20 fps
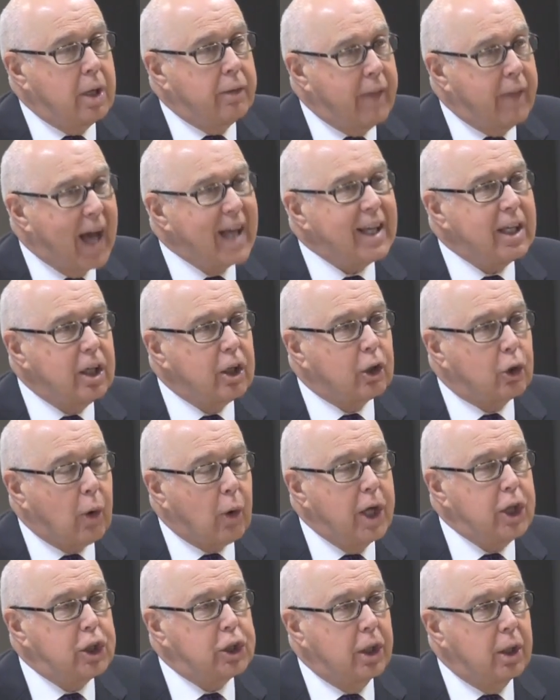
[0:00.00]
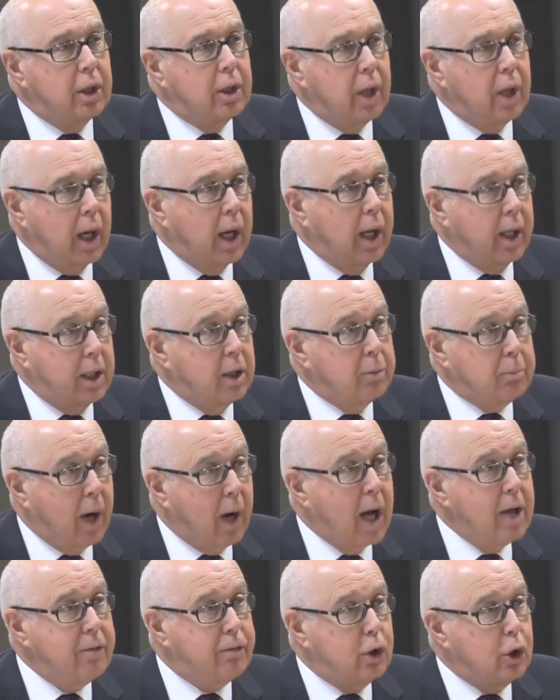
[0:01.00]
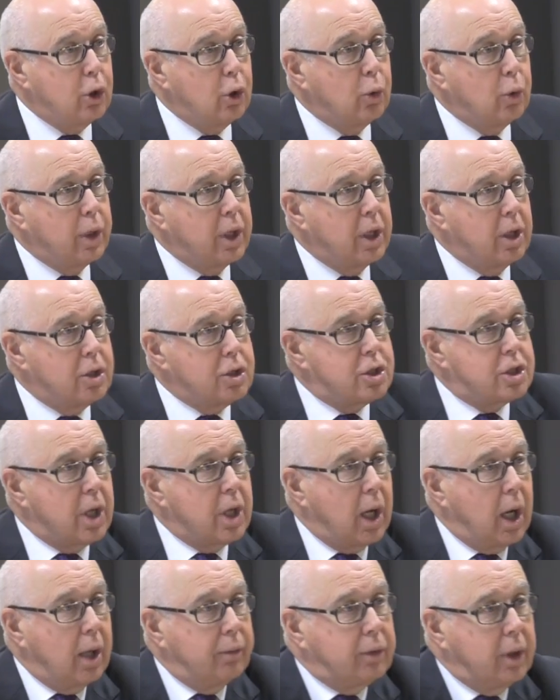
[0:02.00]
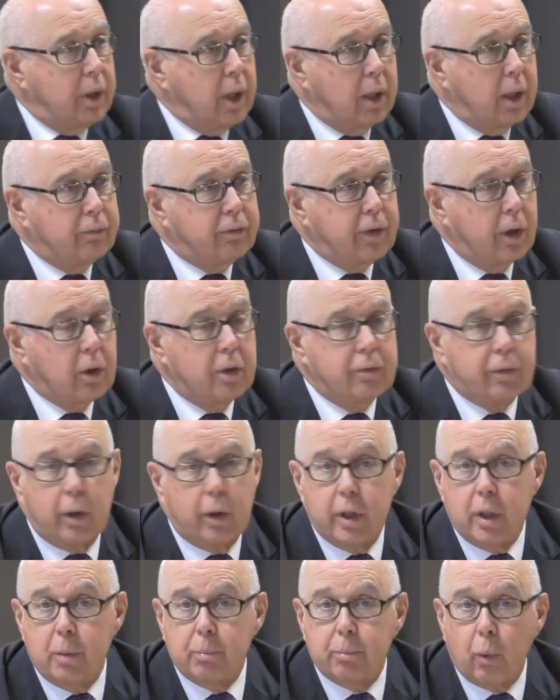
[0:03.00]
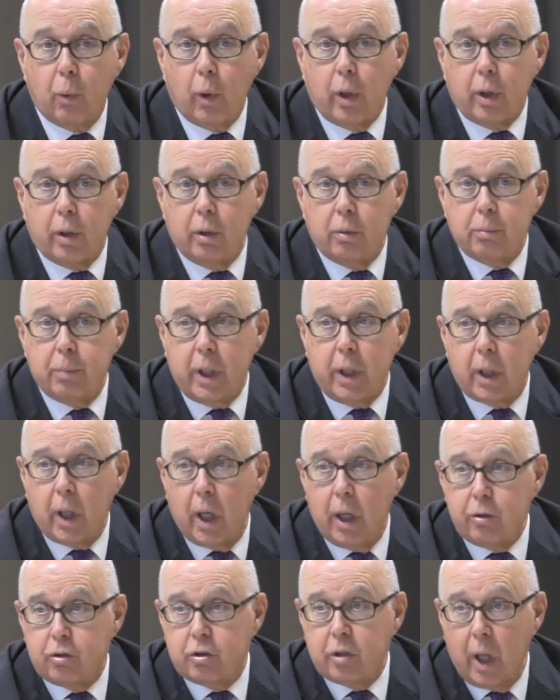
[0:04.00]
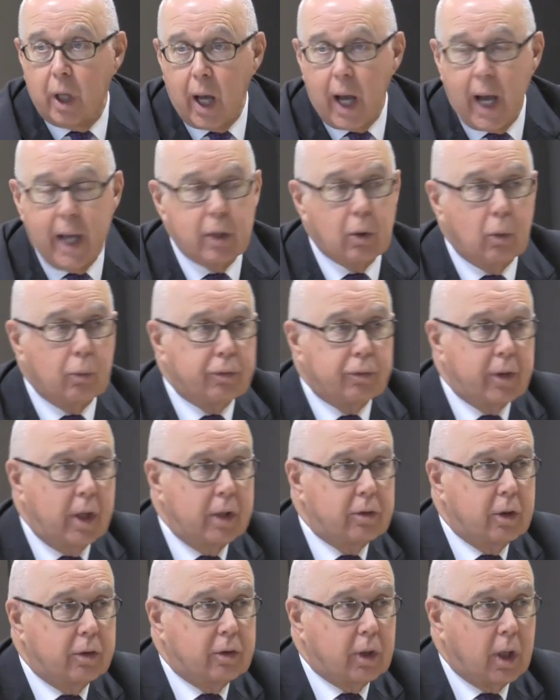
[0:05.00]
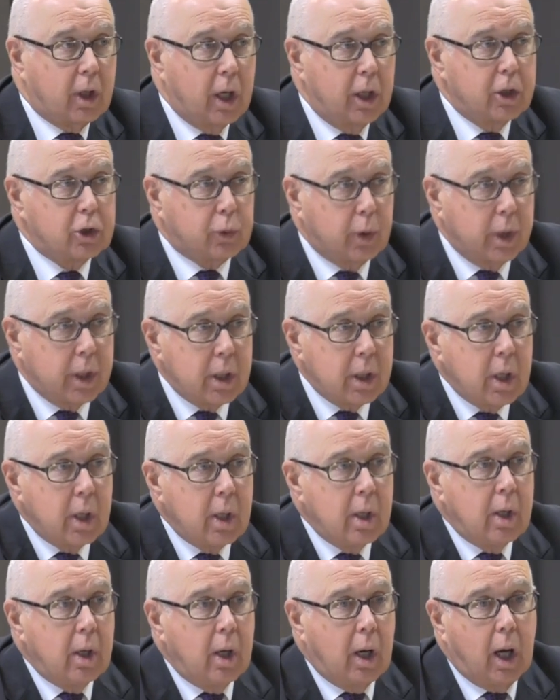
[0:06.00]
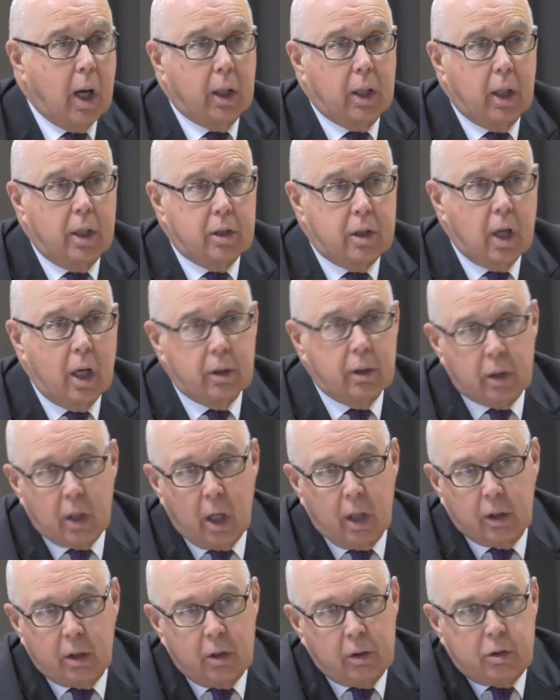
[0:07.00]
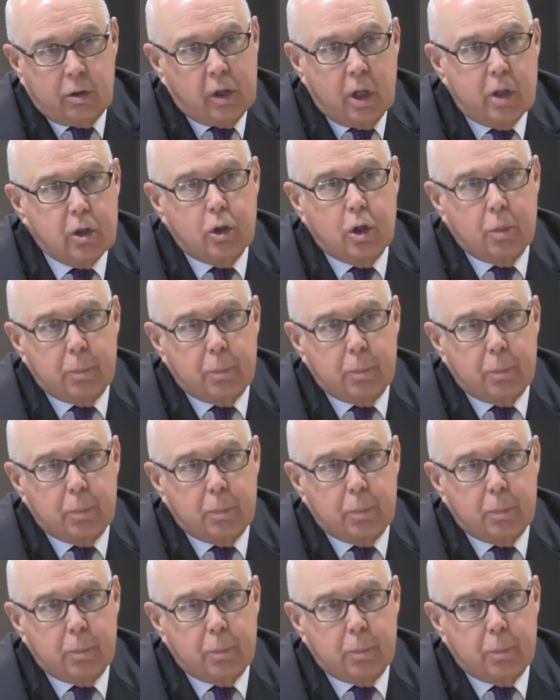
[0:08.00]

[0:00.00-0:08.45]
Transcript: That integration, in my view, is very, very important because I don't think that the country can continue